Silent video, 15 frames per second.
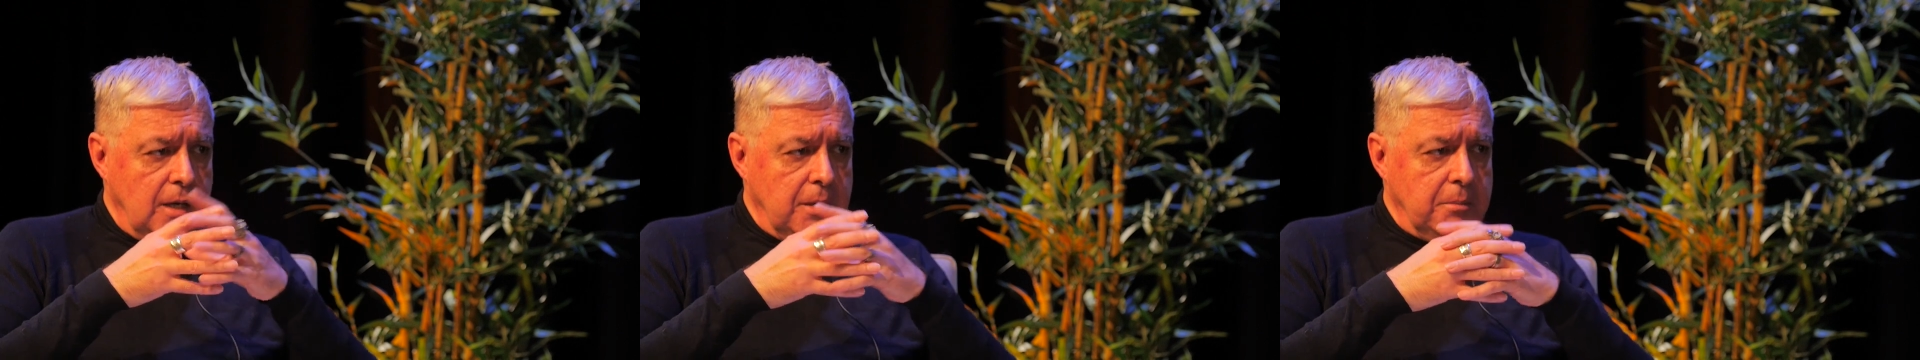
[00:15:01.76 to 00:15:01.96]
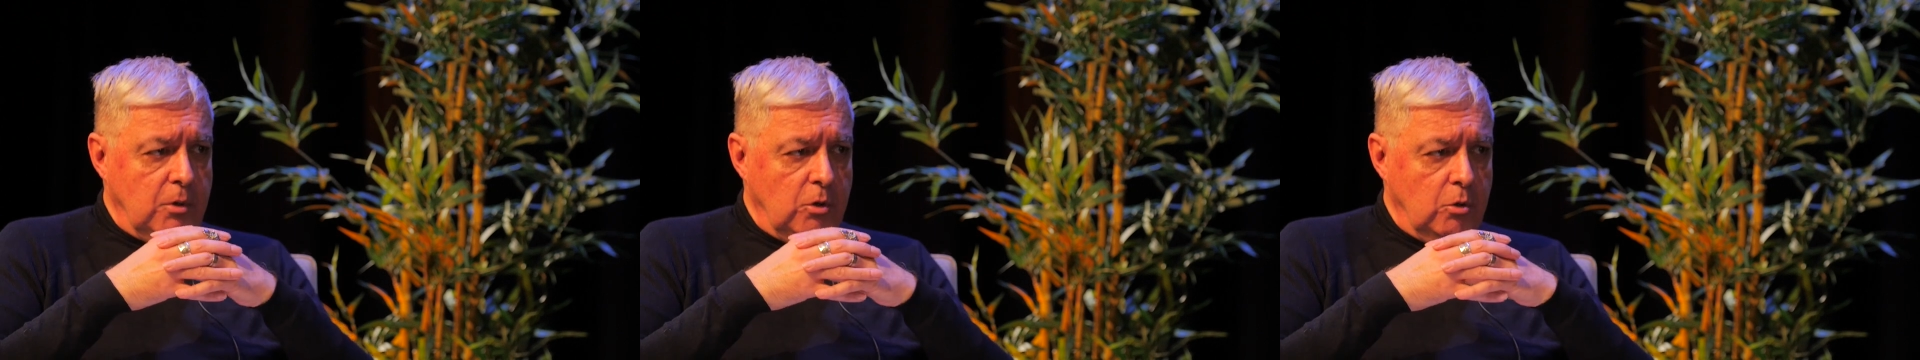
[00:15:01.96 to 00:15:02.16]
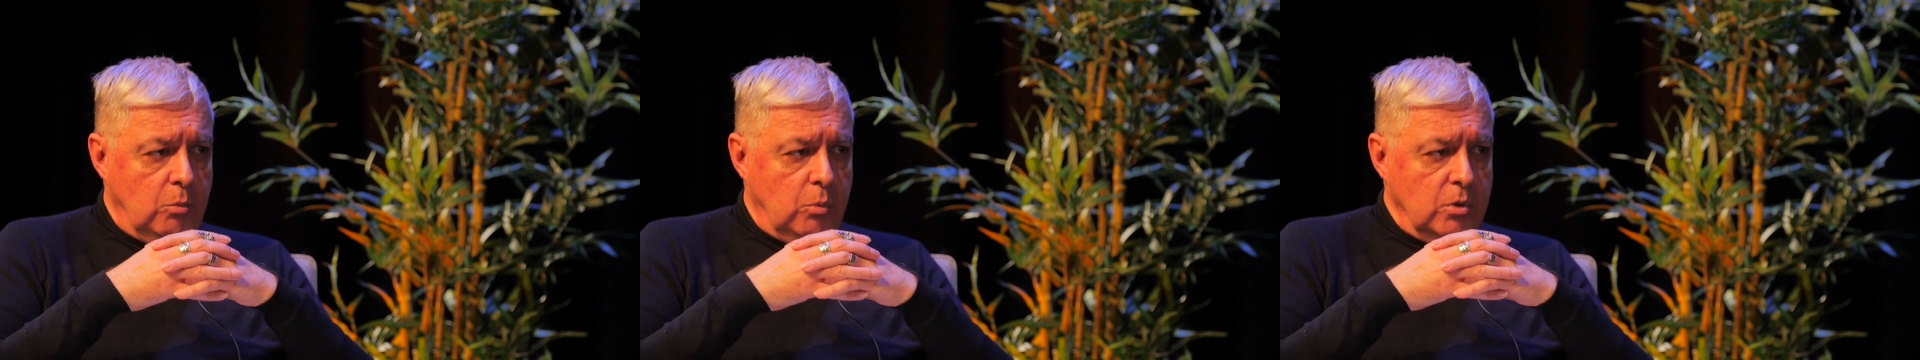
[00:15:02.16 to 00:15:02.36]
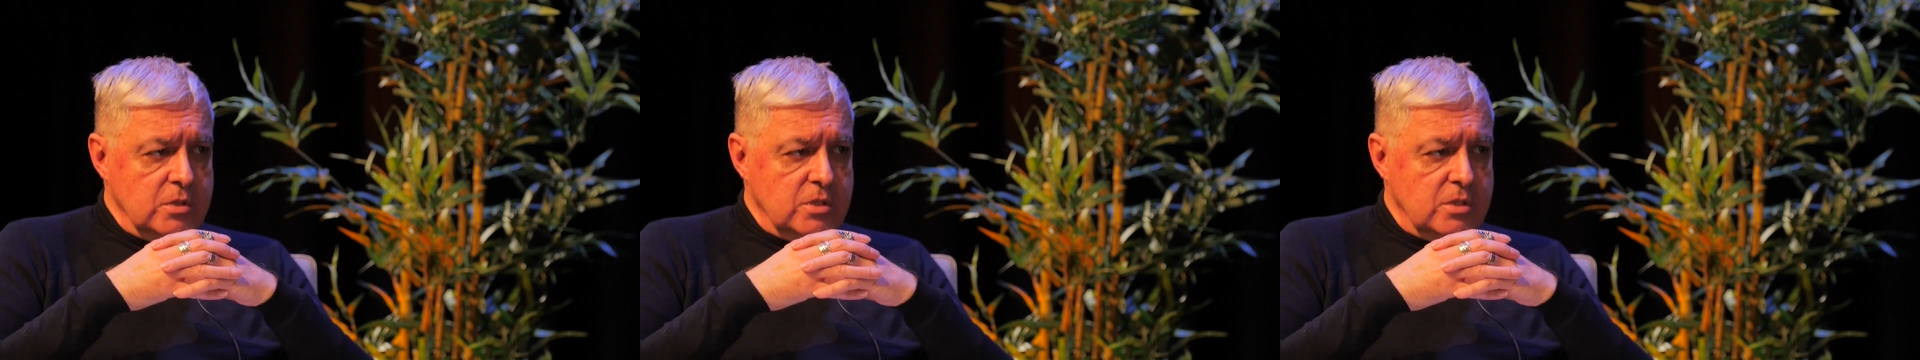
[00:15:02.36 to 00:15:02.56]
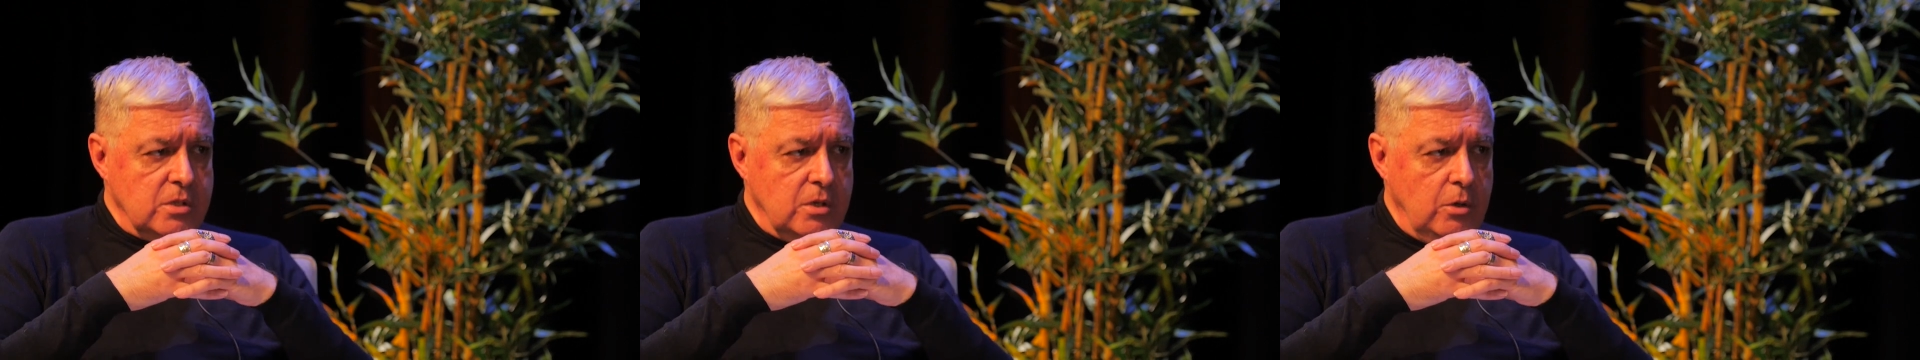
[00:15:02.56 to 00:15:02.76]
or
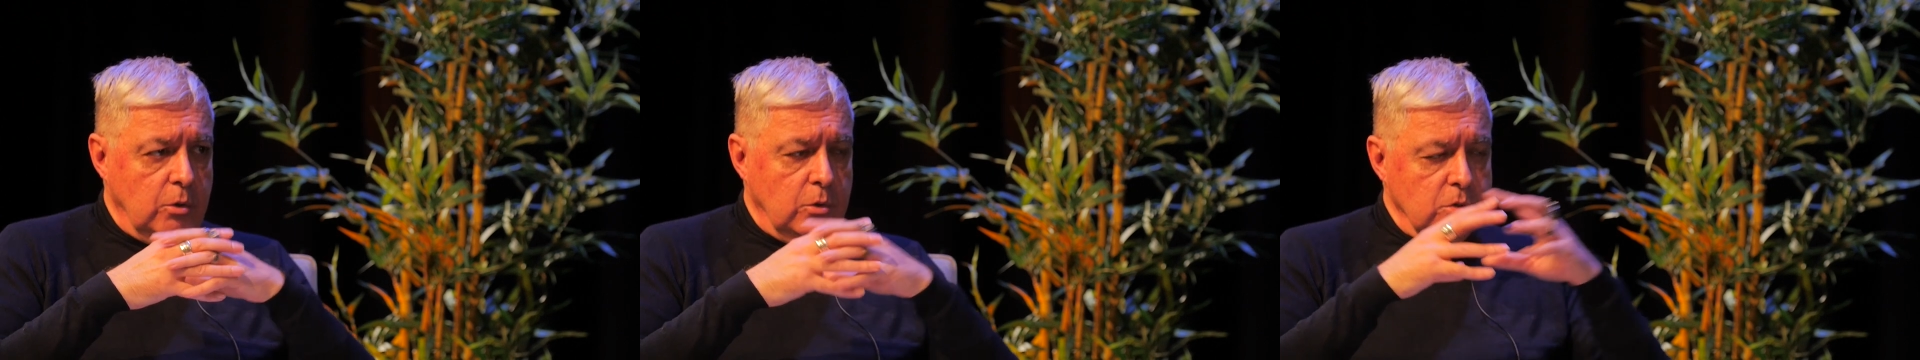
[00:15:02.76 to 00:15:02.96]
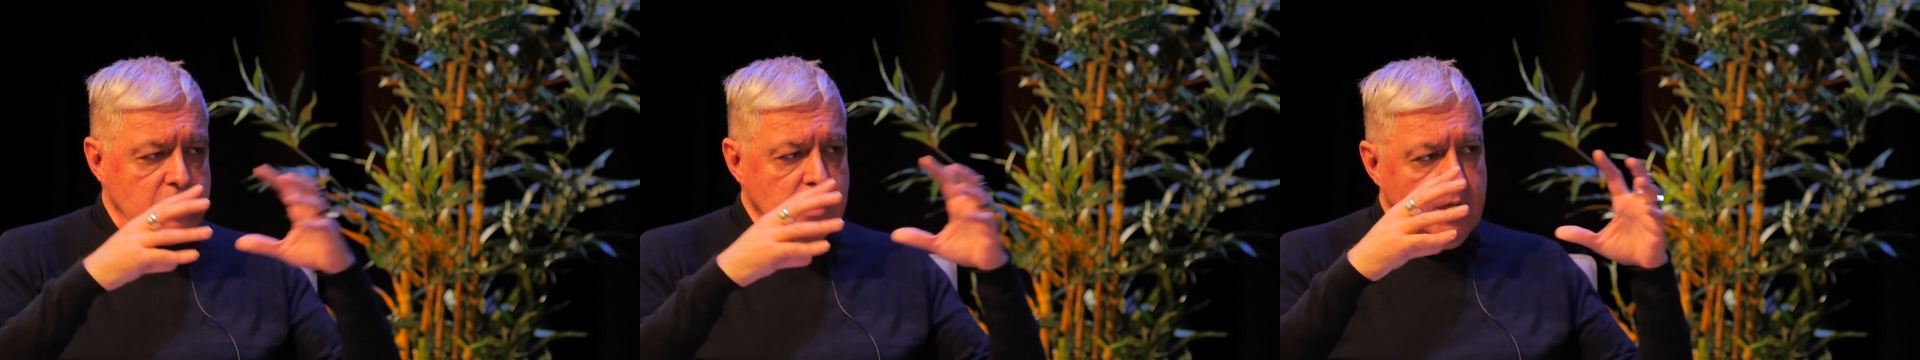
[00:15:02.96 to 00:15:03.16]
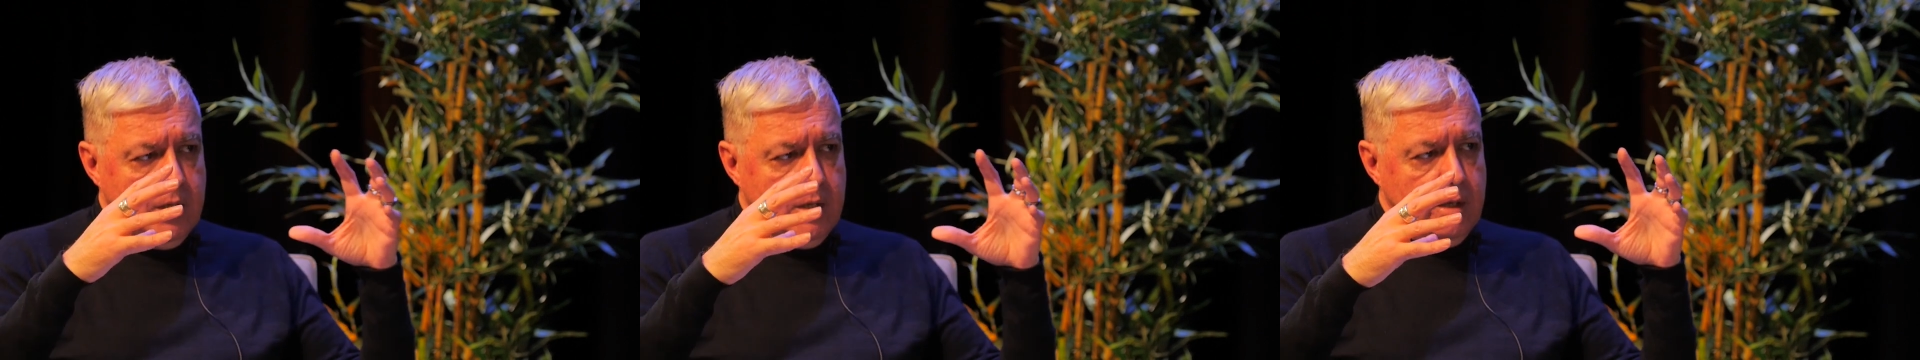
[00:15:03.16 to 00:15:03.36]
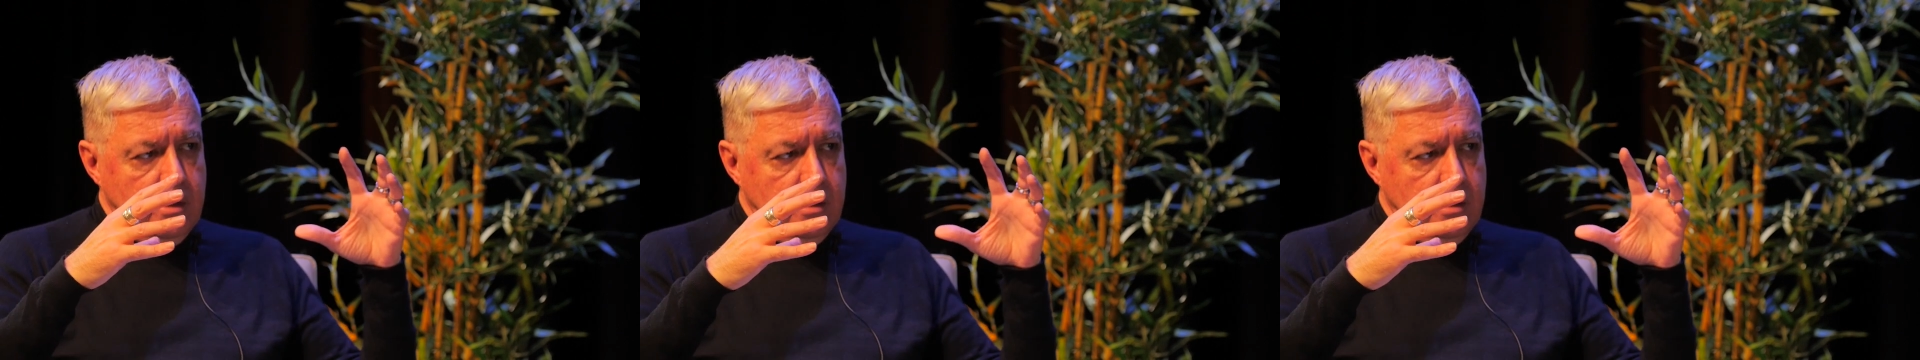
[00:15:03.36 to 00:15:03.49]
was yours